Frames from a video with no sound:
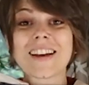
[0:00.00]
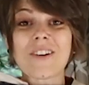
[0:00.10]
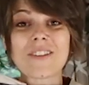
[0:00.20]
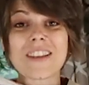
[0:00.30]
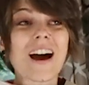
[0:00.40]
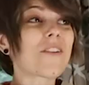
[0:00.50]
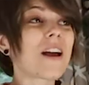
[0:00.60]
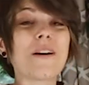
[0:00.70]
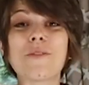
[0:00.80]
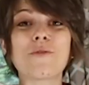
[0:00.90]
tell with, I don't
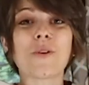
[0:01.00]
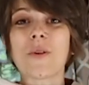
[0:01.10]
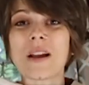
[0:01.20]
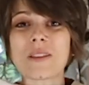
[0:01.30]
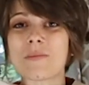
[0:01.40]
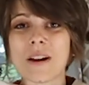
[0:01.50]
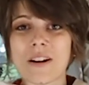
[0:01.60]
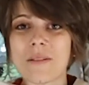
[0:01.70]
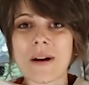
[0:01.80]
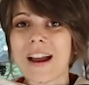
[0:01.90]
have a full length
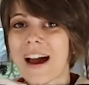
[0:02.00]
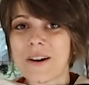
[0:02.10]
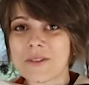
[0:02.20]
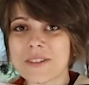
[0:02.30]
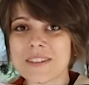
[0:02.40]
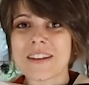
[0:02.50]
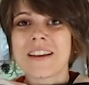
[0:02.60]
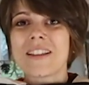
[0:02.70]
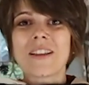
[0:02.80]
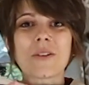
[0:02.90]
mirror in my house.
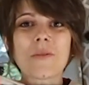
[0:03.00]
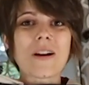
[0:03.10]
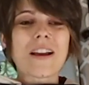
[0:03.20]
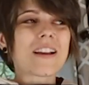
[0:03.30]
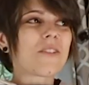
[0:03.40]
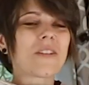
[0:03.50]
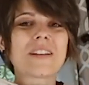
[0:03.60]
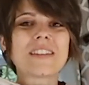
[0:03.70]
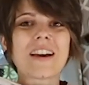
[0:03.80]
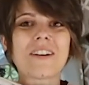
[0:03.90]
The only way I can
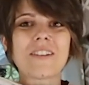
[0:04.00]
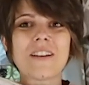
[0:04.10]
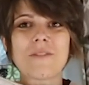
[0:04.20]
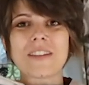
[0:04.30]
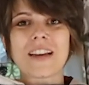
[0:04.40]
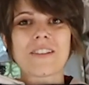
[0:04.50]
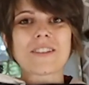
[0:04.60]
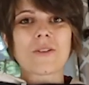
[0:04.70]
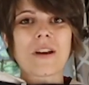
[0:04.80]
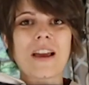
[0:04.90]
really tell if the tail
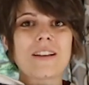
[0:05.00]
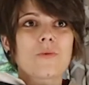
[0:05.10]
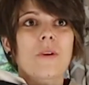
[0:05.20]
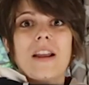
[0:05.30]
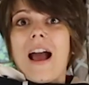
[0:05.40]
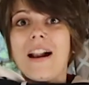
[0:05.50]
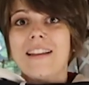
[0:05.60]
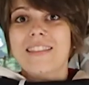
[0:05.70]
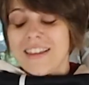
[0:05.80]
is okay is when I edit